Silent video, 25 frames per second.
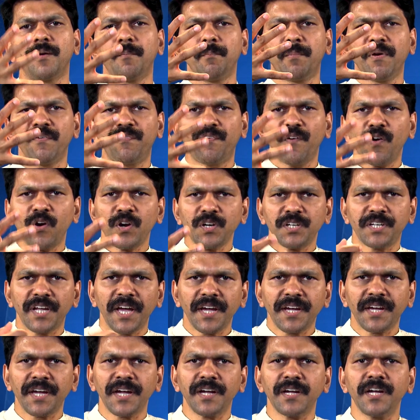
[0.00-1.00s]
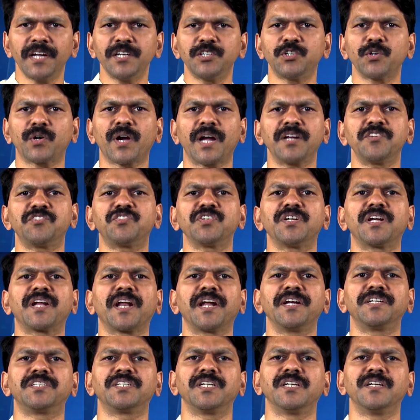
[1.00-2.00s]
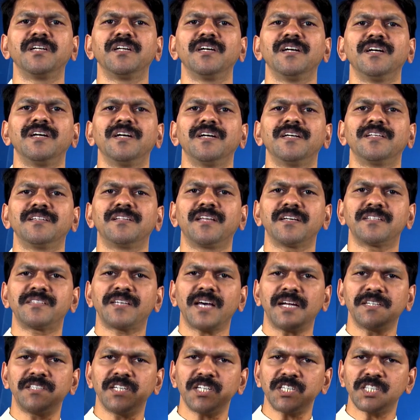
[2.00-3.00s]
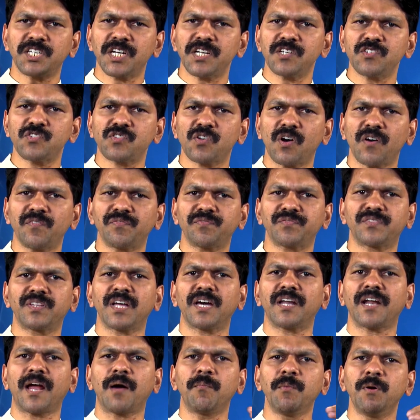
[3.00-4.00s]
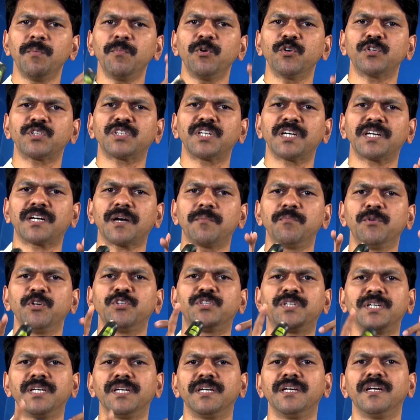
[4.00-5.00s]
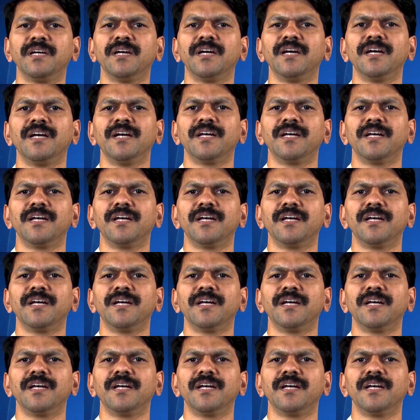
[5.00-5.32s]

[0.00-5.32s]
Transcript: Before taking into consideration the suggestions of the Ramamurthy committee,